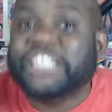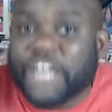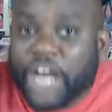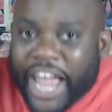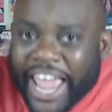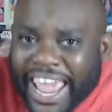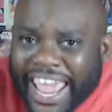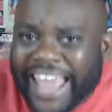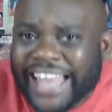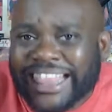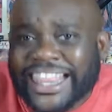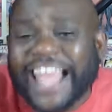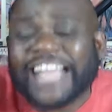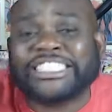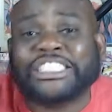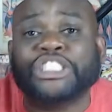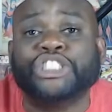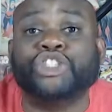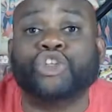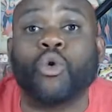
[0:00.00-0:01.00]
hit that
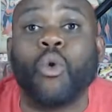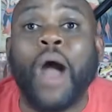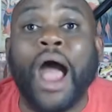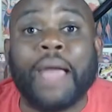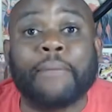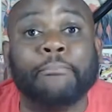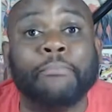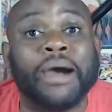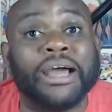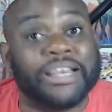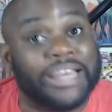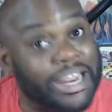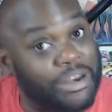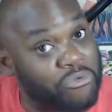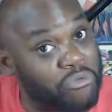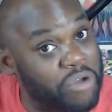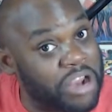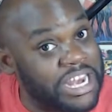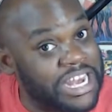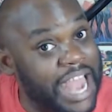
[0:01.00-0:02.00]
subscribe button and
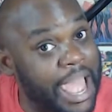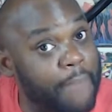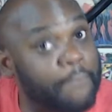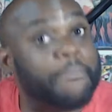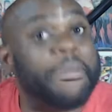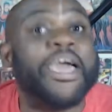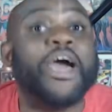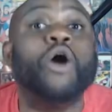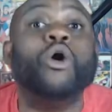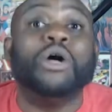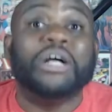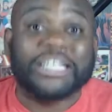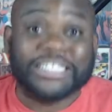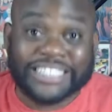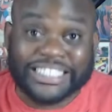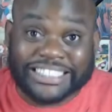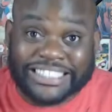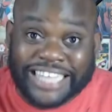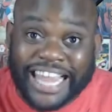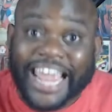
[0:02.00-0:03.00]
ring that bell to
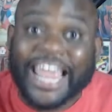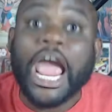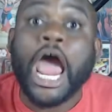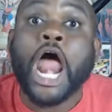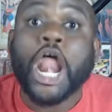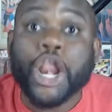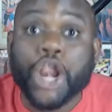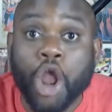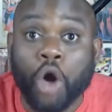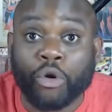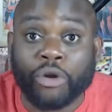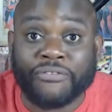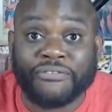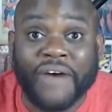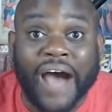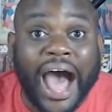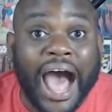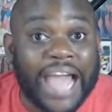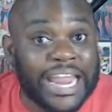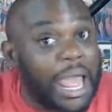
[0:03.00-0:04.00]
stay
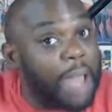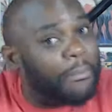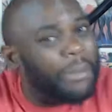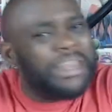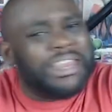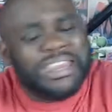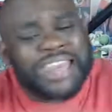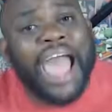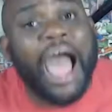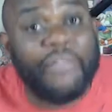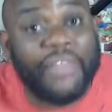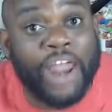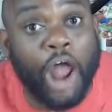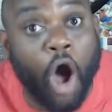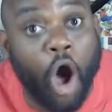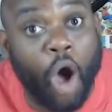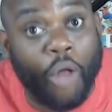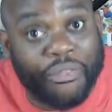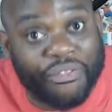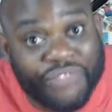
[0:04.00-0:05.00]
notified. But now that
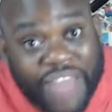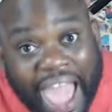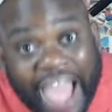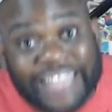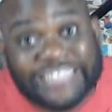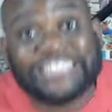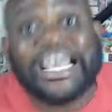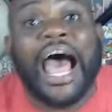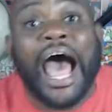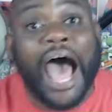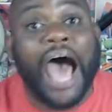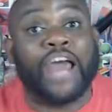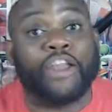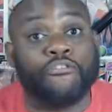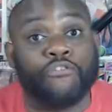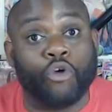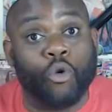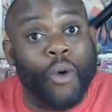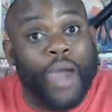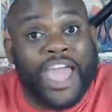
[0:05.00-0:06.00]
all that's out of
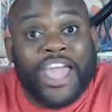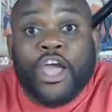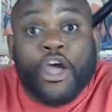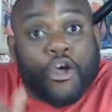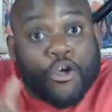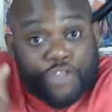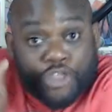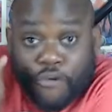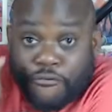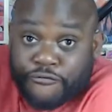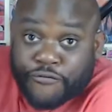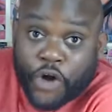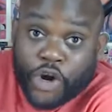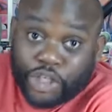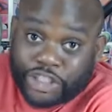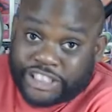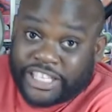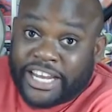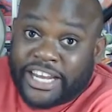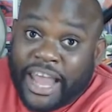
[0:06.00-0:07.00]
the way, the
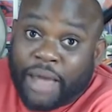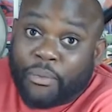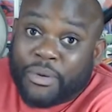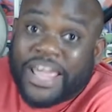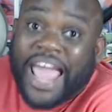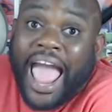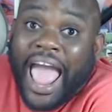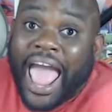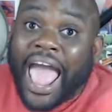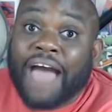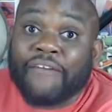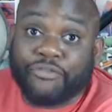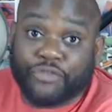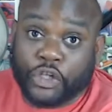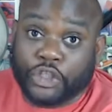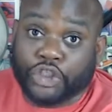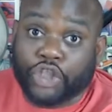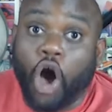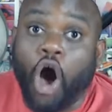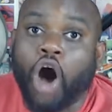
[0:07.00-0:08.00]
first thing that we have to
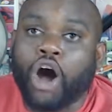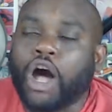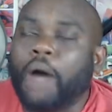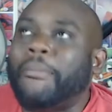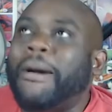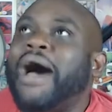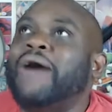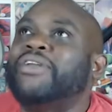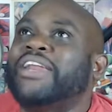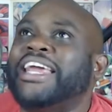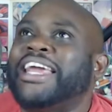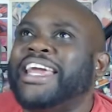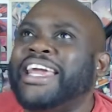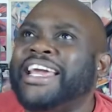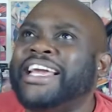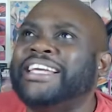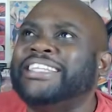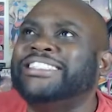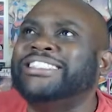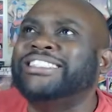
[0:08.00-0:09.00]
talk about
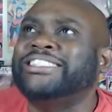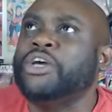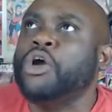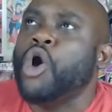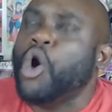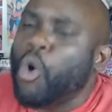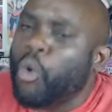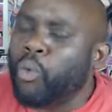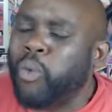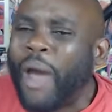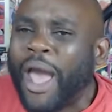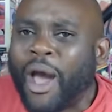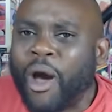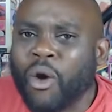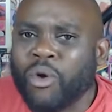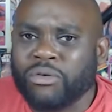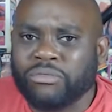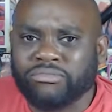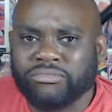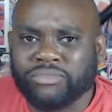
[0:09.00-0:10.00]
is, well,